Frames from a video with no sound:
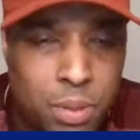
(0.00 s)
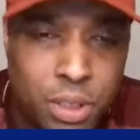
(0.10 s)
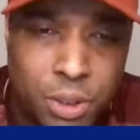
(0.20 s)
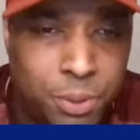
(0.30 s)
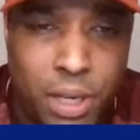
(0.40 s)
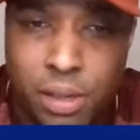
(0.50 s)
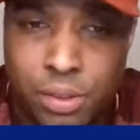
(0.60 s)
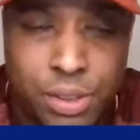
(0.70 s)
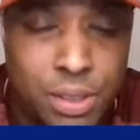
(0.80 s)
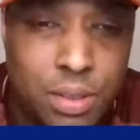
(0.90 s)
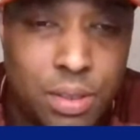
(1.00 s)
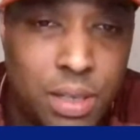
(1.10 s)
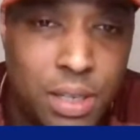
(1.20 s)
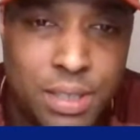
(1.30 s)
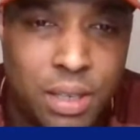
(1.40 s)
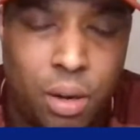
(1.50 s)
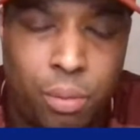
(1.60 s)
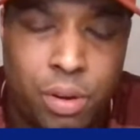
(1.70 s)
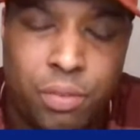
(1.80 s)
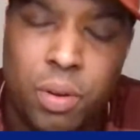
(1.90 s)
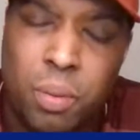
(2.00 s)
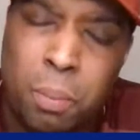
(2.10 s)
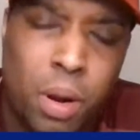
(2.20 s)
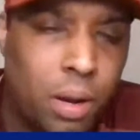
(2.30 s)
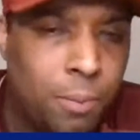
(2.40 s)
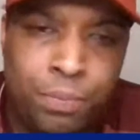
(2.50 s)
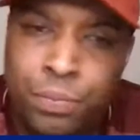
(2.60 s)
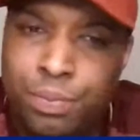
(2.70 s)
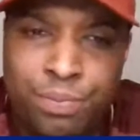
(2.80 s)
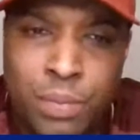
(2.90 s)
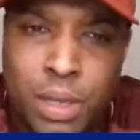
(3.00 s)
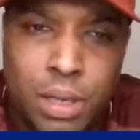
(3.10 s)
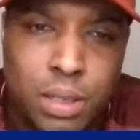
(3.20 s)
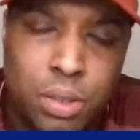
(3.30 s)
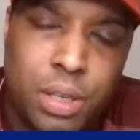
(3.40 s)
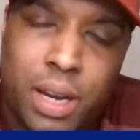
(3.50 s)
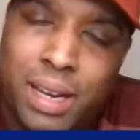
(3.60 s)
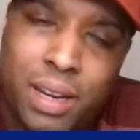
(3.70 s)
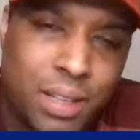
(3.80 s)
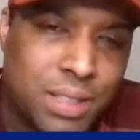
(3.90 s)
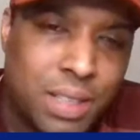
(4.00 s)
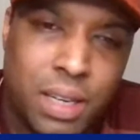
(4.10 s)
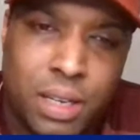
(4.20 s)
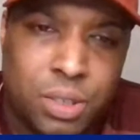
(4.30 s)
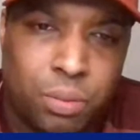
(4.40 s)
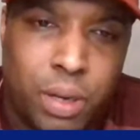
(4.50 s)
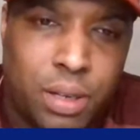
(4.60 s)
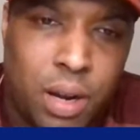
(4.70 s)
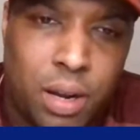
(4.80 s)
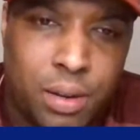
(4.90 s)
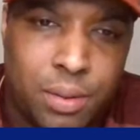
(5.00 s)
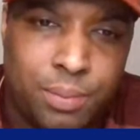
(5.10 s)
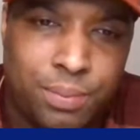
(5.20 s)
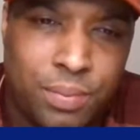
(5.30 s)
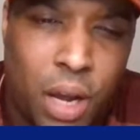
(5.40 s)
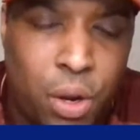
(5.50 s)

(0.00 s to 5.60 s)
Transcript: Championship challenge, he needs to get rid of it. But you know what? You cannot say that's a red card.